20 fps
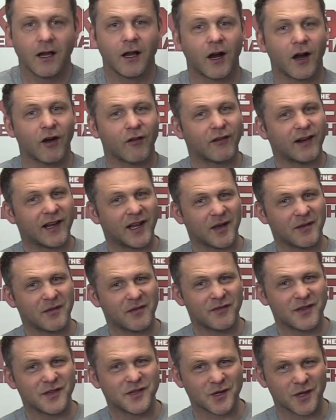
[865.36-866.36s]
I really hope
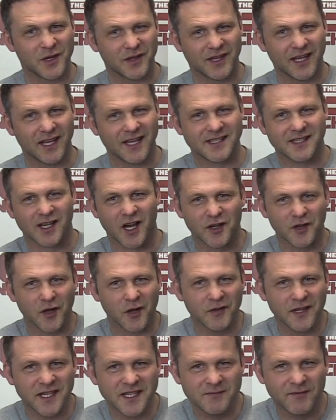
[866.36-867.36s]
you've enjoyed this. I
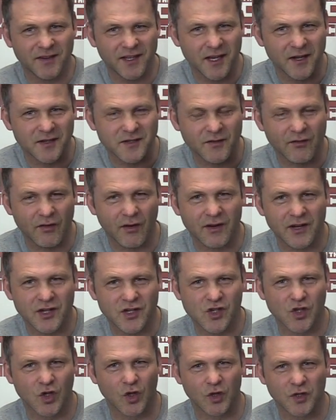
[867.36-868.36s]
know these videos are very
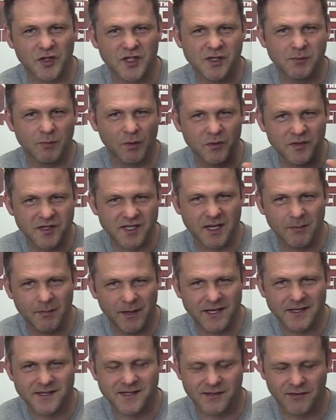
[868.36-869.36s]
short, small
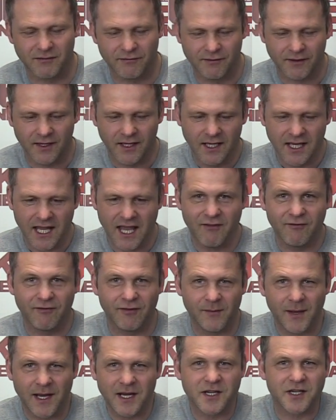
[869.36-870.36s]
snippets of
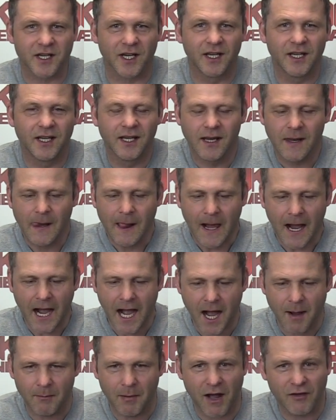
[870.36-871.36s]
information,
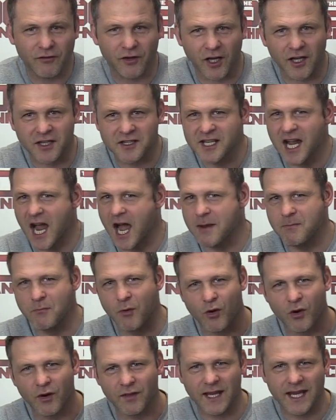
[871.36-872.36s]
but I've got a ton
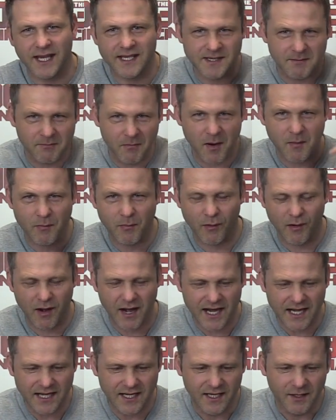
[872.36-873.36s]
more of these in my
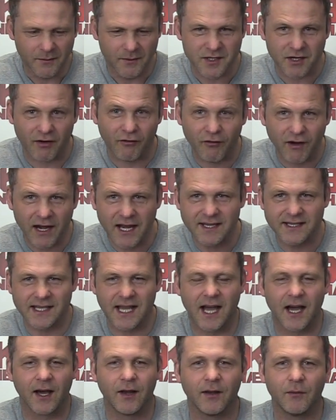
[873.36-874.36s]
brain, which I've written
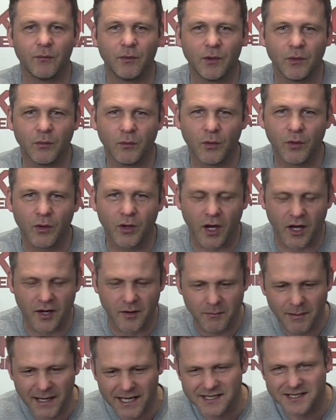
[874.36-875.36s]
down, and we'll kind
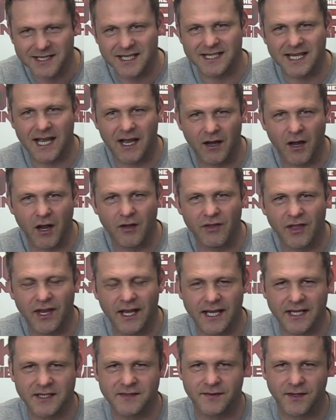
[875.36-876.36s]
of bash these out over the
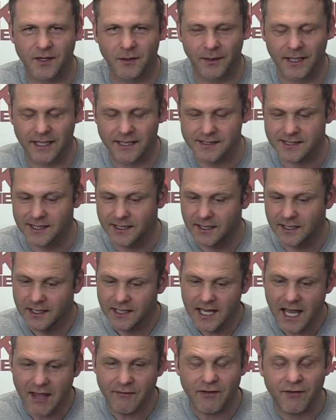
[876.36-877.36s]
next few weeks.
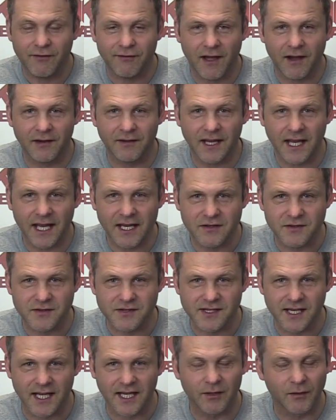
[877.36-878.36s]
If you found it
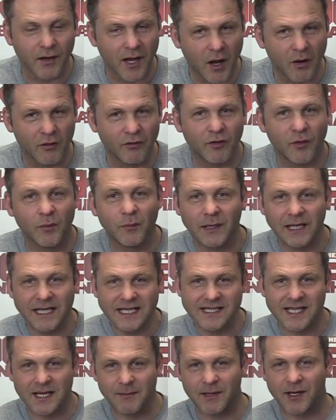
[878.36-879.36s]
interesting or helpful,
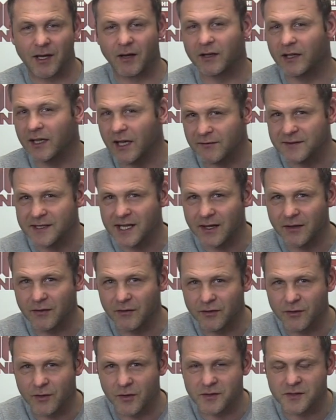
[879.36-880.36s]
please let me know. I'd love to hear your
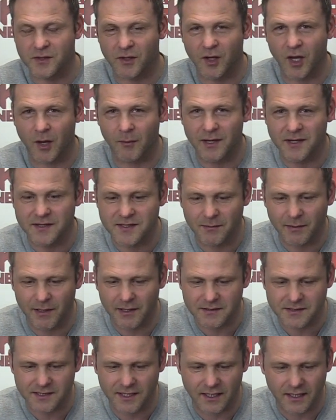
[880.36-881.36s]
thoughts and comments
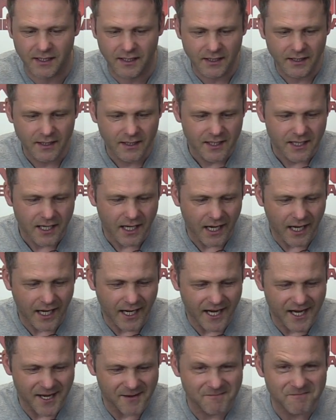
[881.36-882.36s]
about it.
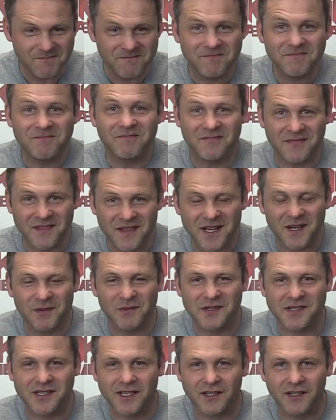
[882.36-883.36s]
And
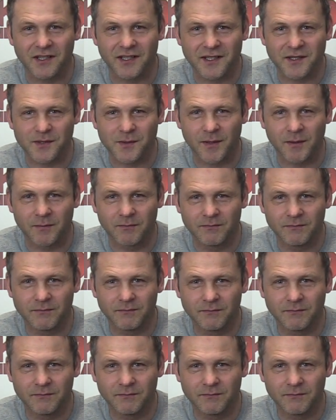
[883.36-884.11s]
we'll see you in the next one.